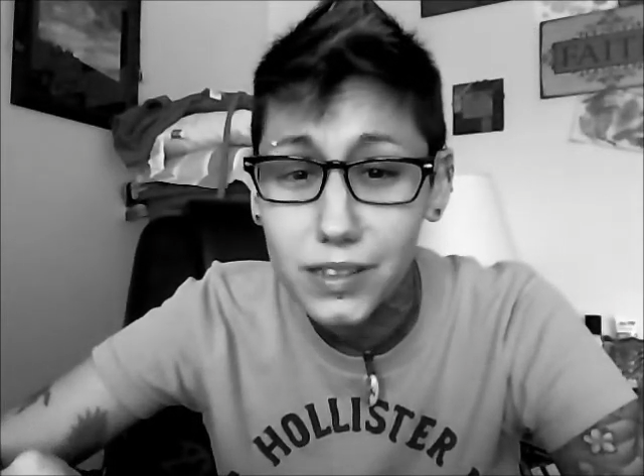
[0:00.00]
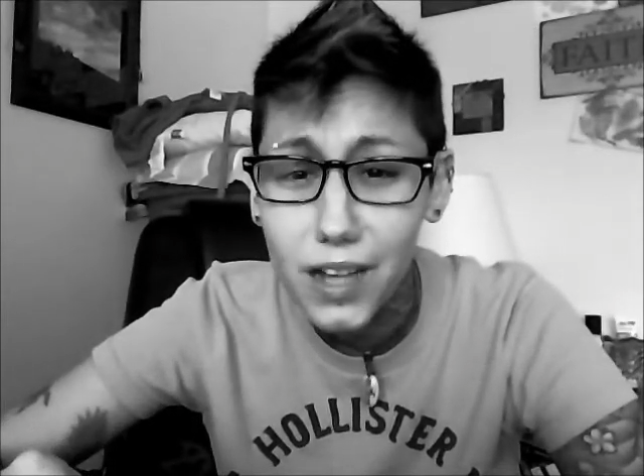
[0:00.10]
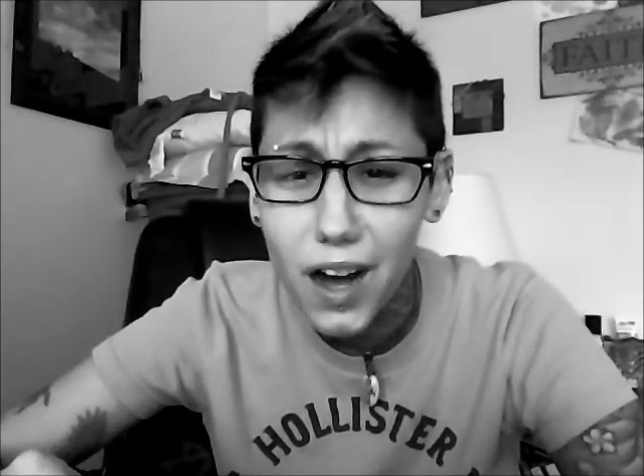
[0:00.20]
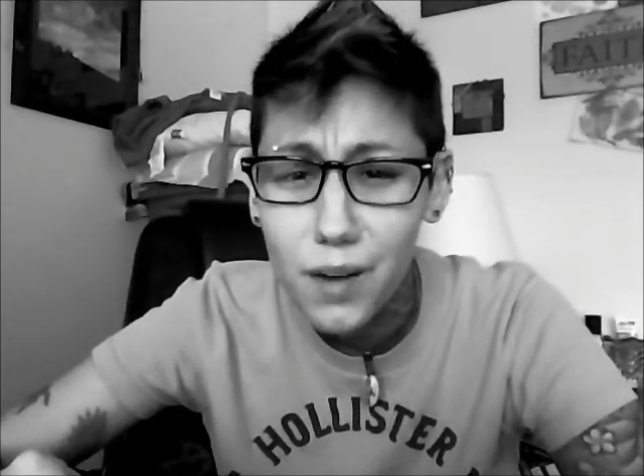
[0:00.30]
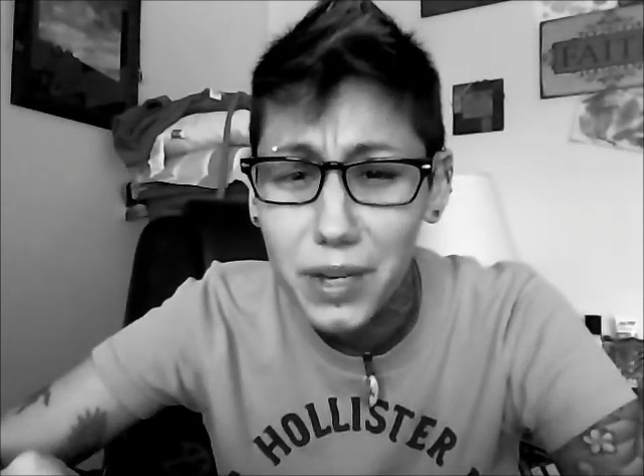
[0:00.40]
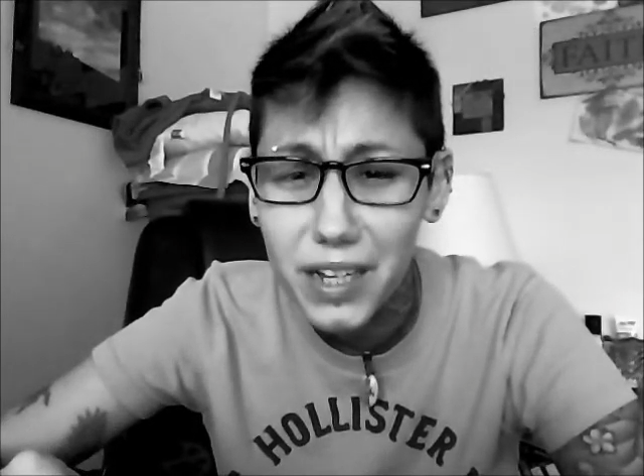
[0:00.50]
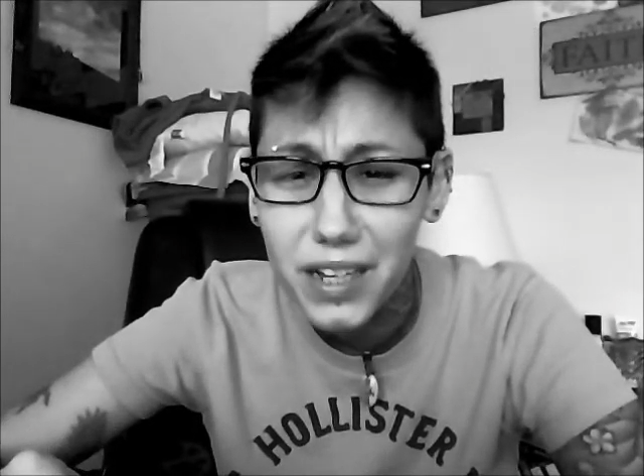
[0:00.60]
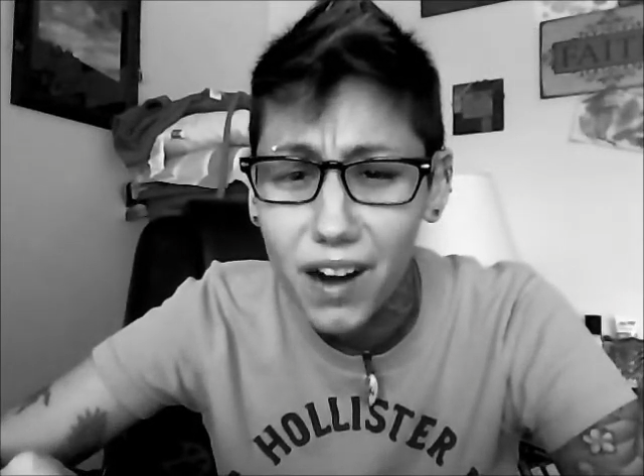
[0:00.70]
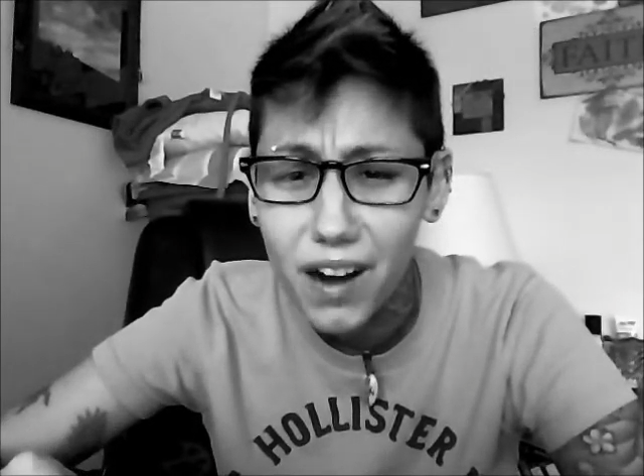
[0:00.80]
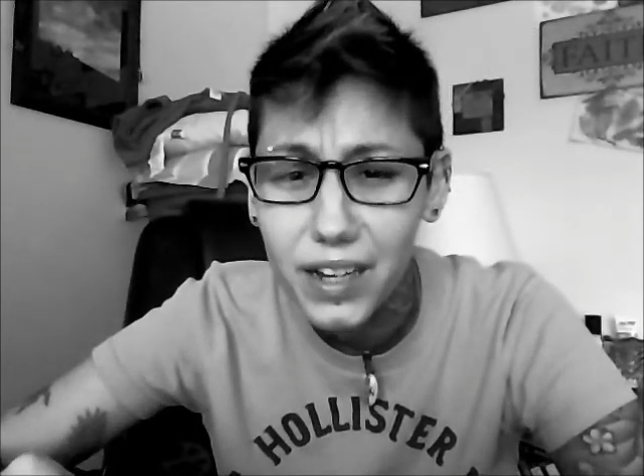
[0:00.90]
Oh my
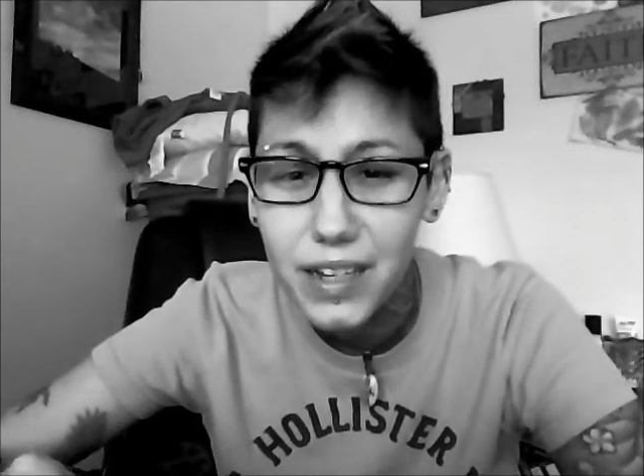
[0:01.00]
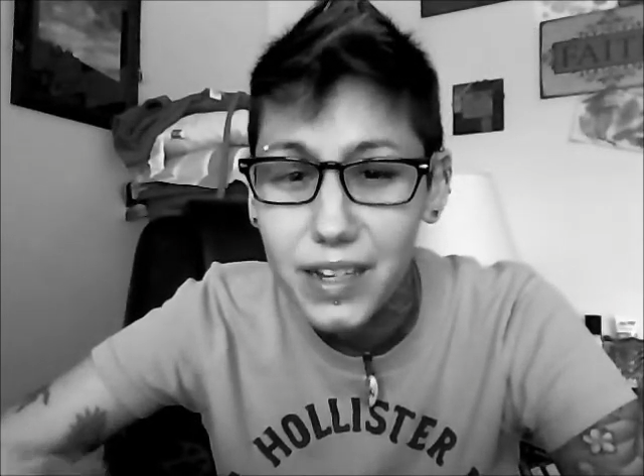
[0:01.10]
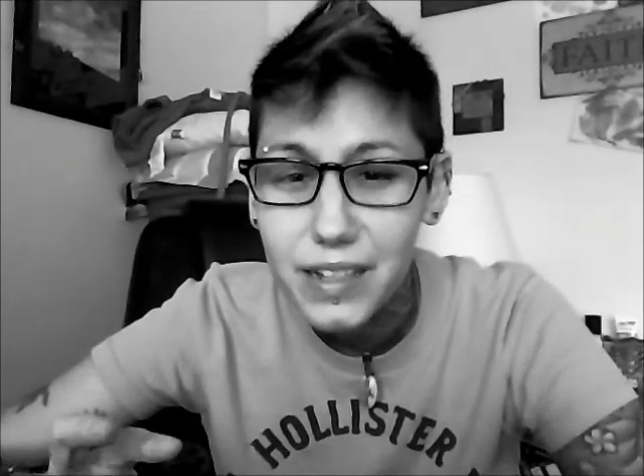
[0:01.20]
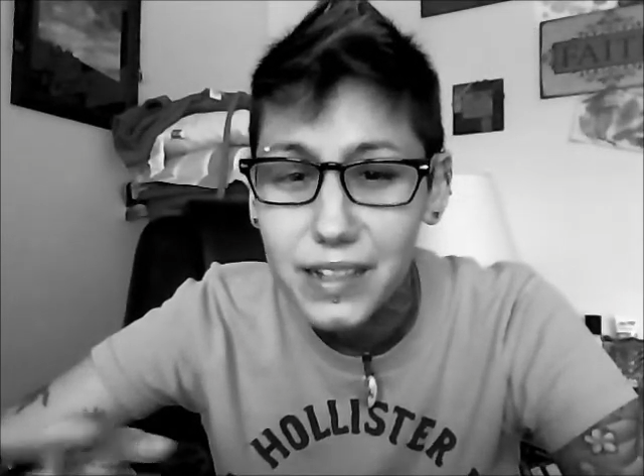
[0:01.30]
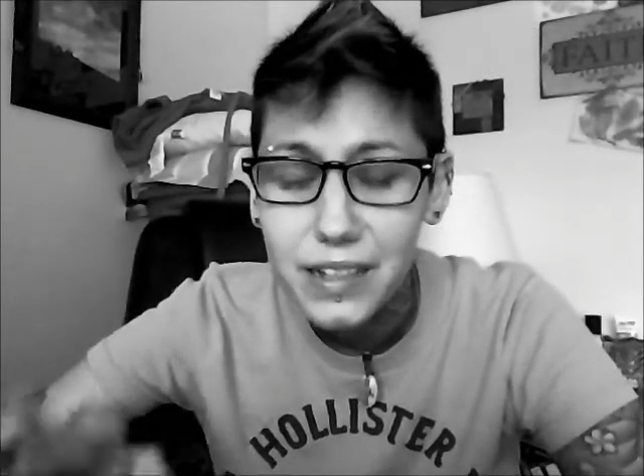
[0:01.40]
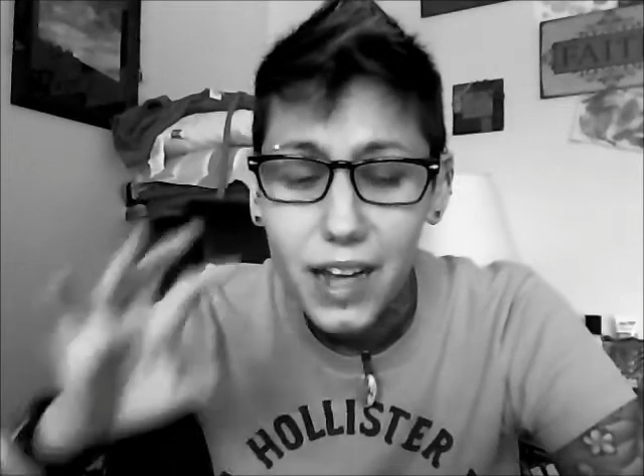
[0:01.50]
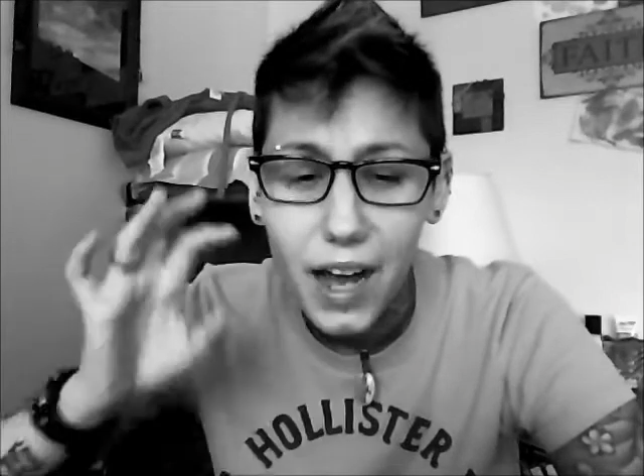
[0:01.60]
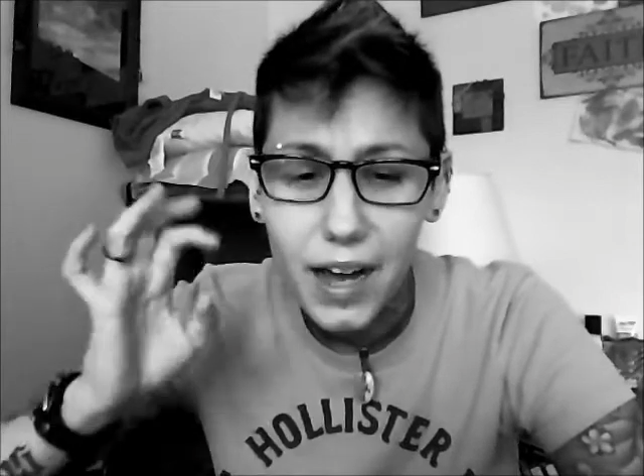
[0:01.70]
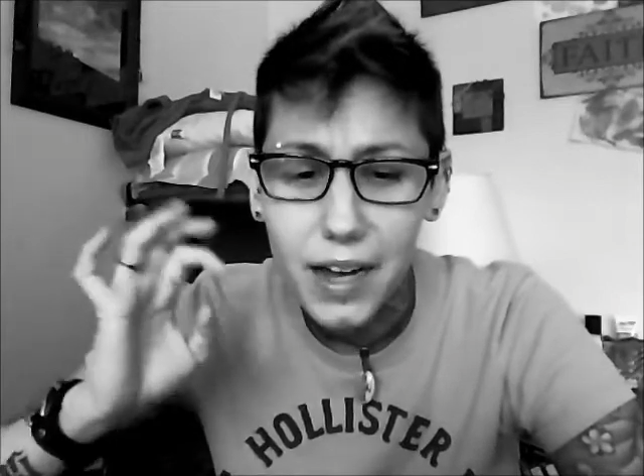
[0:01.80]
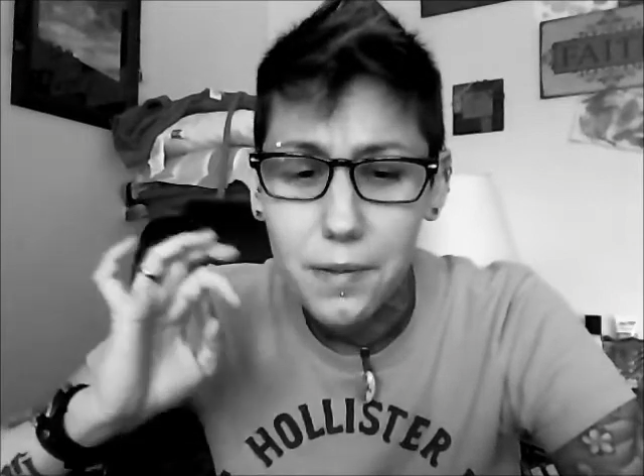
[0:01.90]
god.
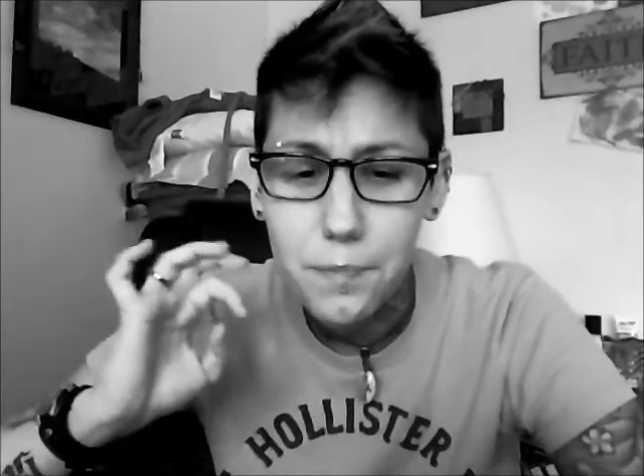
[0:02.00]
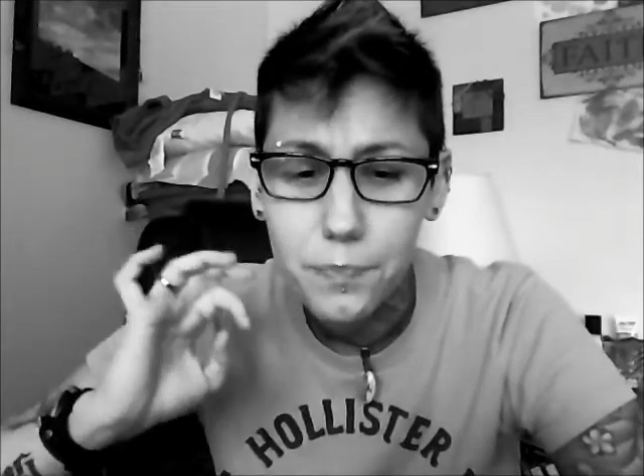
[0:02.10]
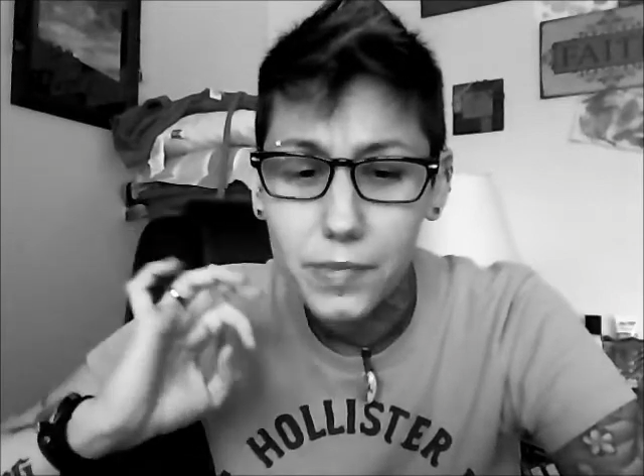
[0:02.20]
Um,